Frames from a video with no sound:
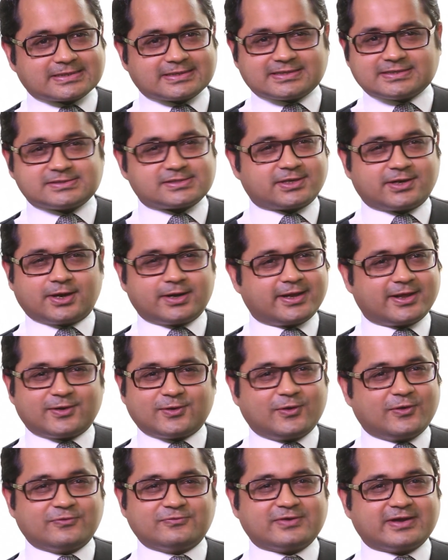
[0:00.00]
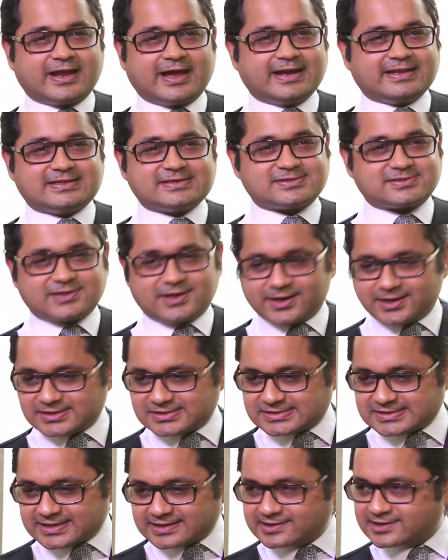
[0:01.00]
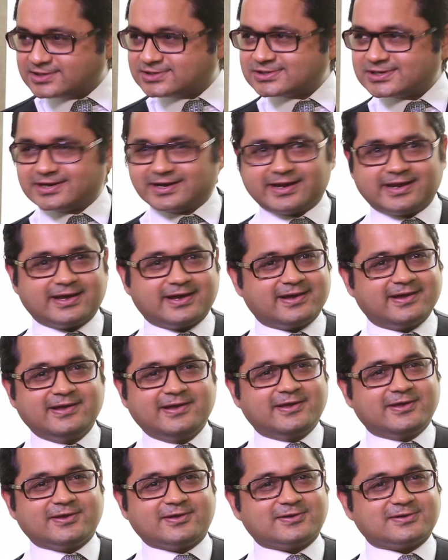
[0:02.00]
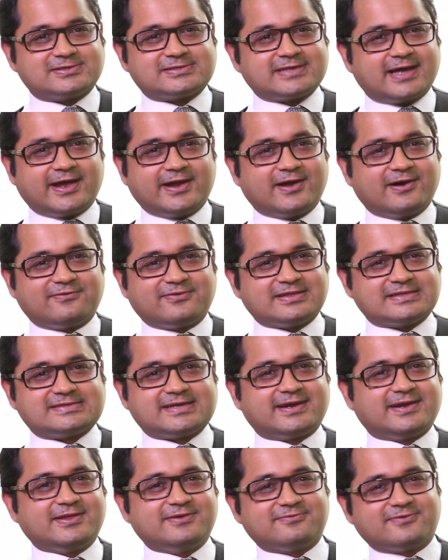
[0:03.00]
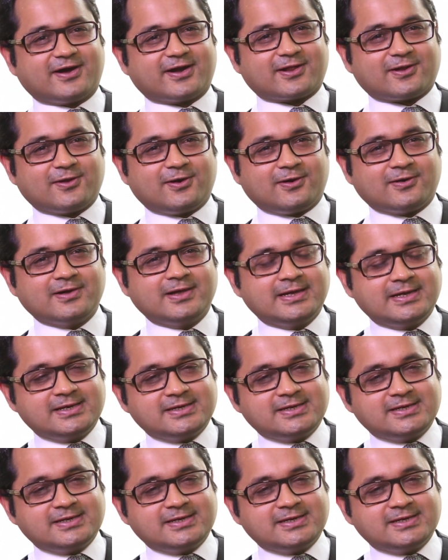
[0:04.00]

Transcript: These are not done overnight. This is not a signature and a sign off and suddenly you've got a law.